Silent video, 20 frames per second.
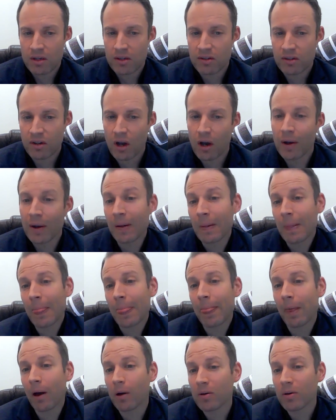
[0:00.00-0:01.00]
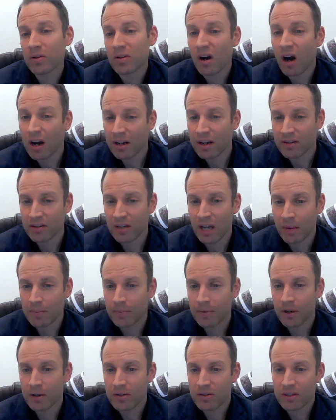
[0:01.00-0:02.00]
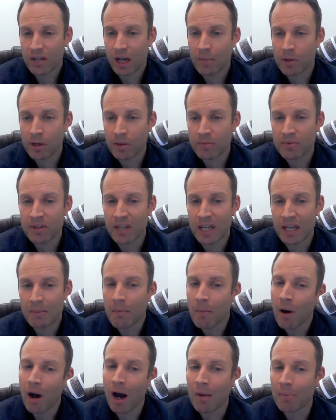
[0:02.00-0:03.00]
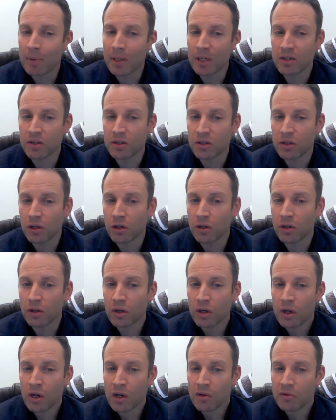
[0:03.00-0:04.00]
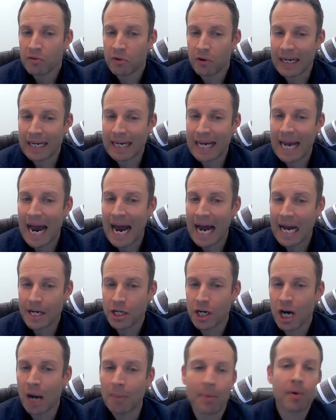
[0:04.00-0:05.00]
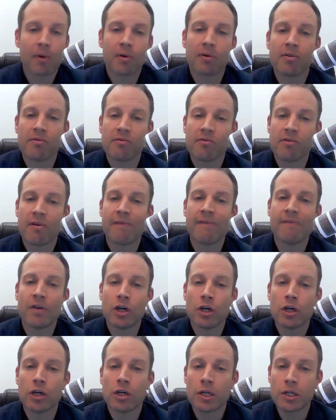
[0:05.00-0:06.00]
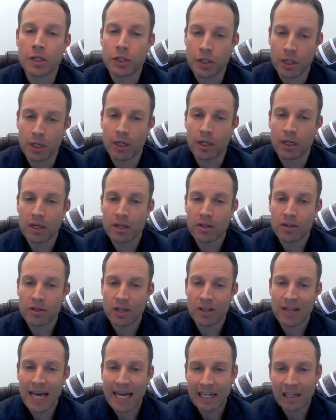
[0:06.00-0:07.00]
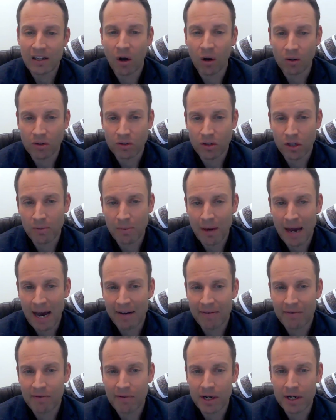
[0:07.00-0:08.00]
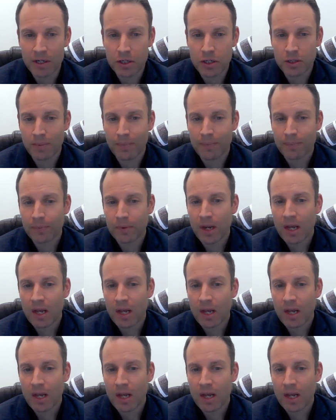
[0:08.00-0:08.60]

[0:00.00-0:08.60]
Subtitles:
So those kind of those suburbs then might be due for a catch up or a reversion to that long term average.